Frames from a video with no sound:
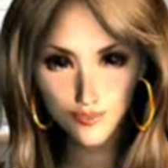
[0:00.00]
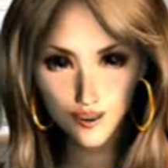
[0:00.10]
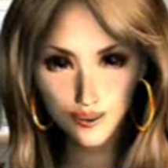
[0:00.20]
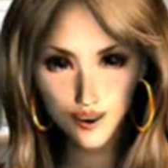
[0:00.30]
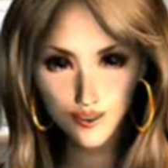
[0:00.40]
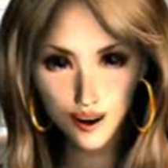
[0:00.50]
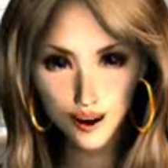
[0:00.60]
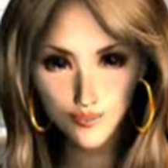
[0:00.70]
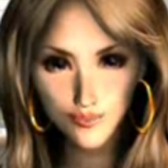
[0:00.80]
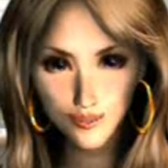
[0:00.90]
when you take a
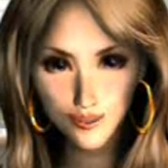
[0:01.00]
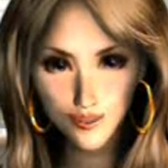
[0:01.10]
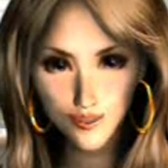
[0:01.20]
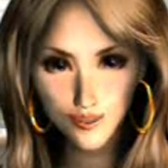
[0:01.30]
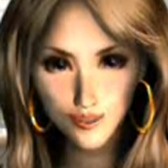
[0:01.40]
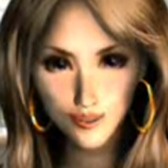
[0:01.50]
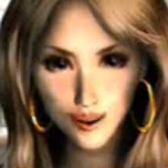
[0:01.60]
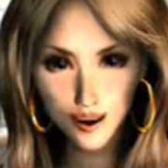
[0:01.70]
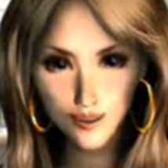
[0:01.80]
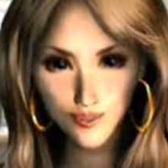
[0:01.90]
pen and
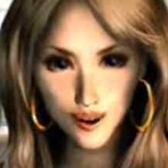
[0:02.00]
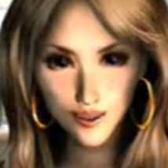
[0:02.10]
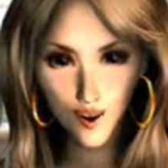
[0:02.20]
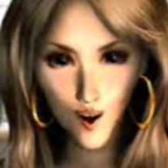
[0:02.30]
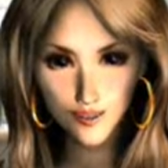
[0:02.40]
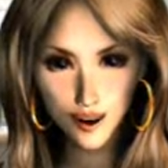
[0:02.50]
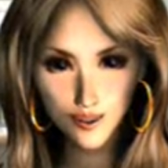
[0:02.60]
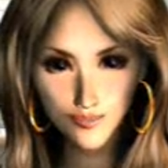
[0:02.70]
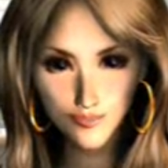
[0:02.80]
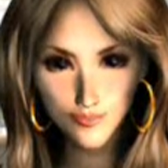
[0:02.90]
you write on that
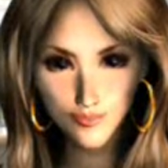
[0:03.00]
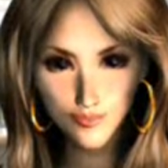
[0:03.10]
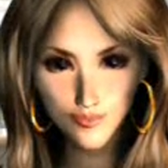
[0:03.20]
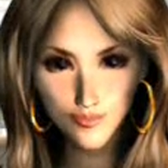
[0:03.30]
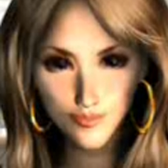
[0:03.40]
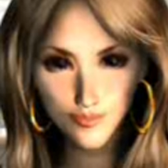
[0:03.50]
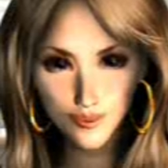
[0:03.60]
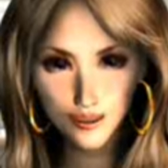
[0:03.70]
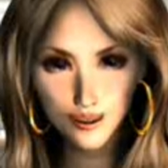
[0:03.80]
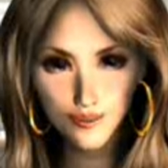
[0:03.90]
paper,
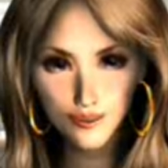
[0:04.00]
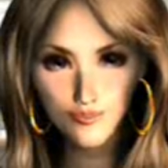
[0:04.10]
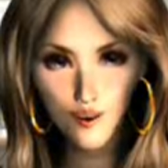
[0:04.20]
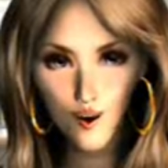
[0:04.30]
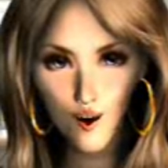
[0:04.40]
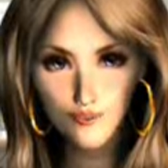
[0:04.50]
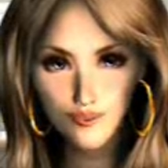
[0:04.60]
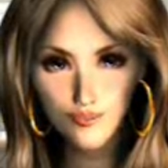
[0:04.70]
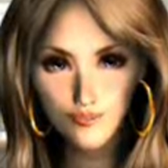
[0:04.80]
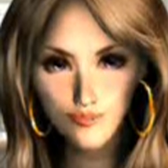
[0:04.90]

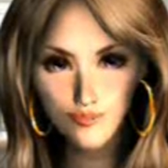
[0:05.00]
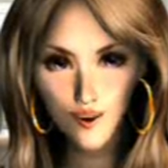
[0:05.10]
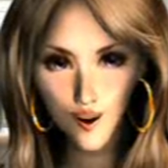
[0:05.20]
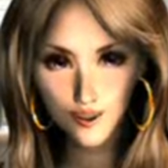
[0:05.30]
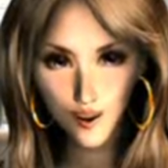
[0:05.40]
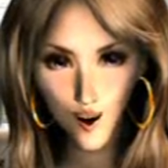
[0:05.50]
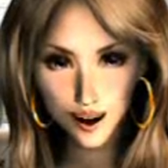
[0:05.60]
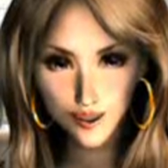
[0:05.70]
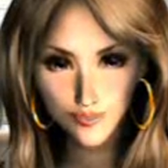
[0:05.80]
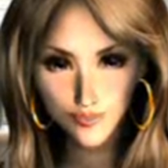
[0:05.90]
you can
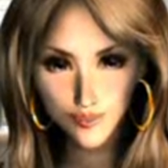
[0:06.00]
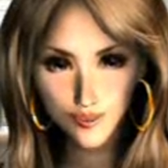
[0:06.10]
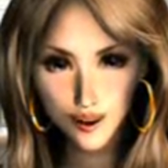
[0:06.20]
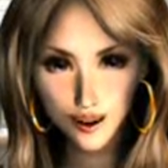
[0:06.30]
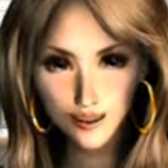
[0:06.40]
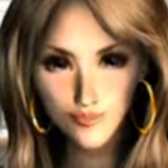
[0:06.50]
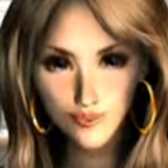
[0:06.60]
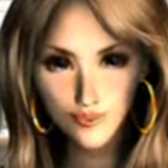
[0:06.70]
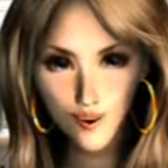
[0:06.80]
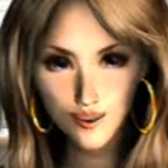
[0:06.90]
write
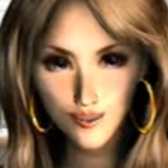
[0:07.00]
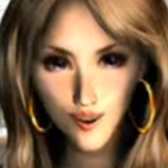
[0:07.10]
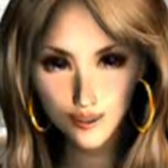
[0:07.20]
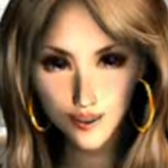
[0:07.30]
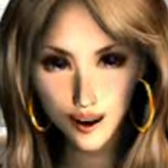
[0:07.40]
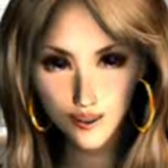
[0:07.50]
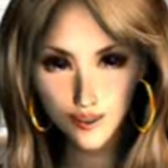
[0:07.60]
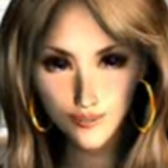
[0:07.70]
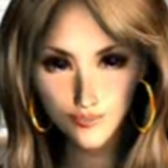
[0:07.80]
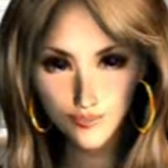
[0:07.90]
anything on that piece of
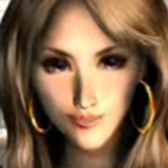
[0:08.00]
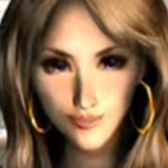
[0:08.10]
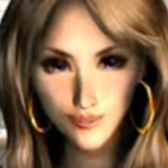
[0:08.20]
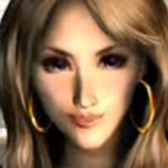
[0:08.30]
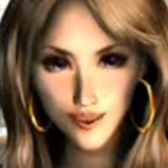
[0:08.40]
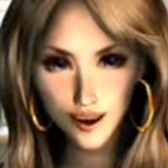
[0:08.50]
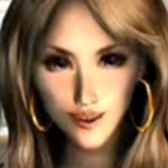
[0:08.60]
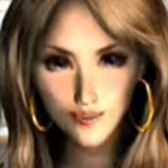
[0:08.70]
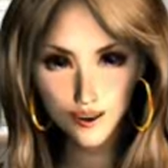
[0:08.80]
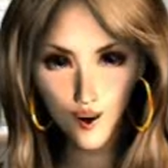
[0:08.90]
paper.
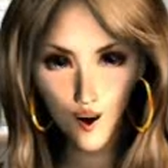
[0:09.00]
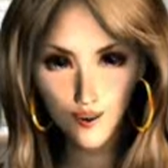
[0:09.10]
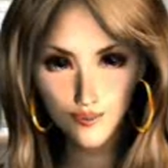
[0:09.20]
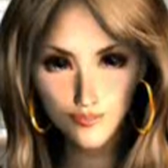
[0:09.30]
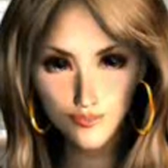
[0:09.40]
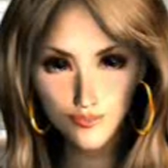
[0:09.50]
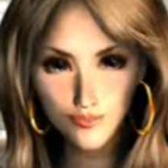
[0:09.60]
Anything that you want.